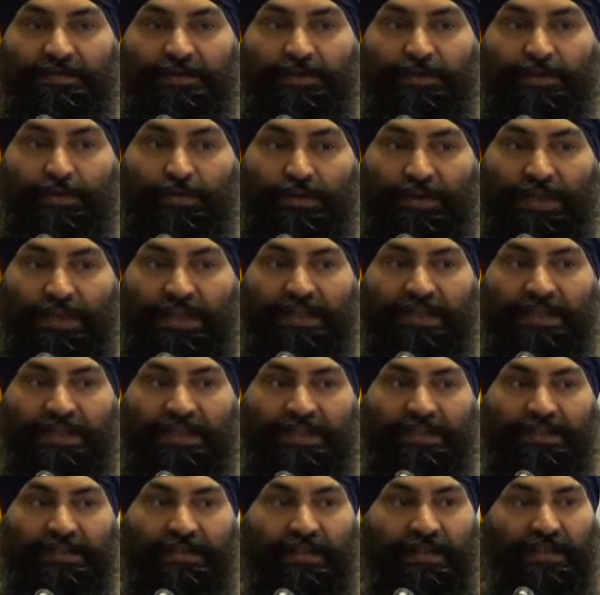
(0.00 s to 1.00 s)

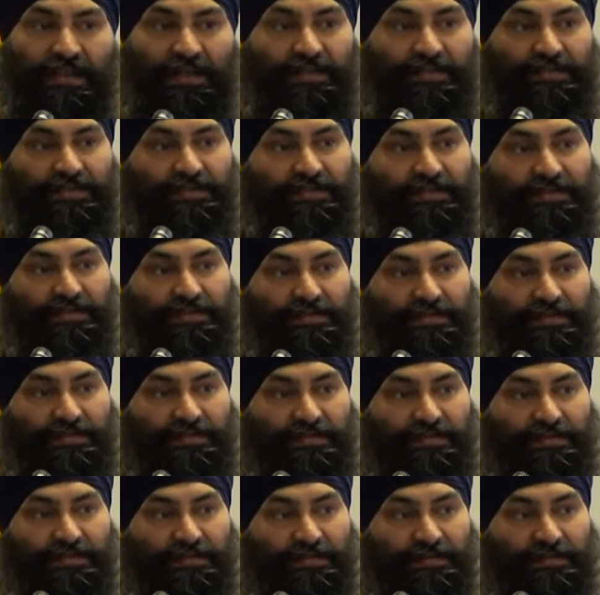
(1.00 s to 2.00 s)
Shukrane di ardas.
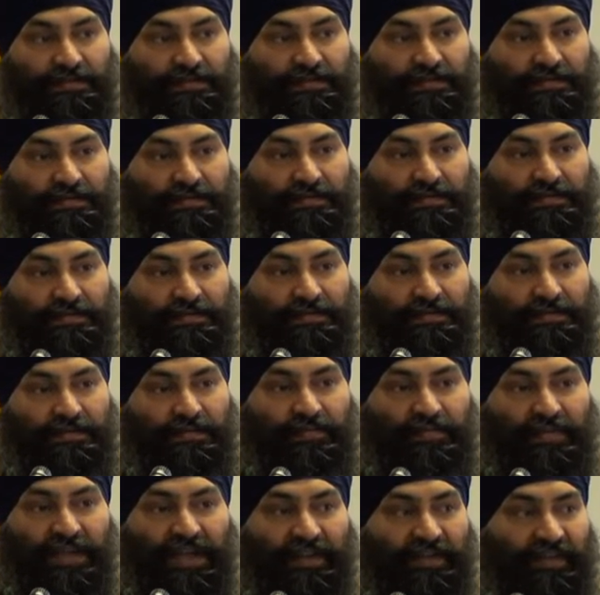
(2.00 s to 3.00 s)

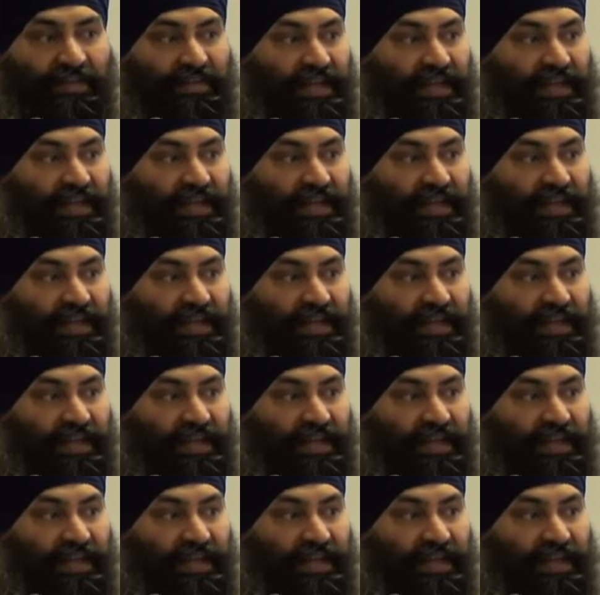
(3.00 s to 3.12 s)
Being